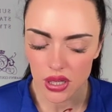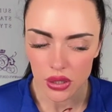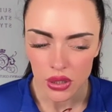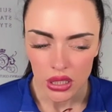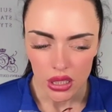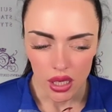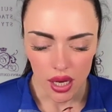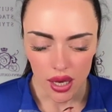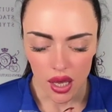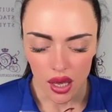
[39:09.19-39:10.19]
So
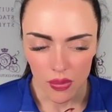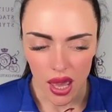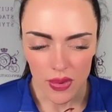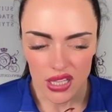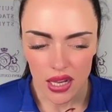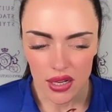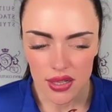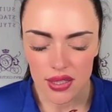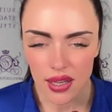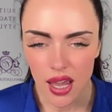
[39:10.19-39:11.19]
um, I'm
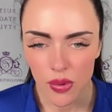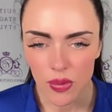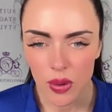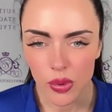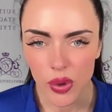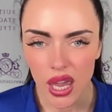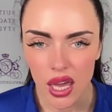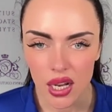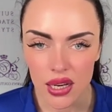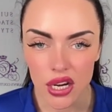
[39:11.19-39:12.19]
excited to see how many people we
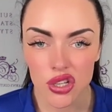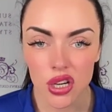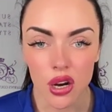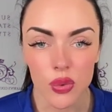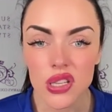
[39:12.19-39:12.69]
add on next year.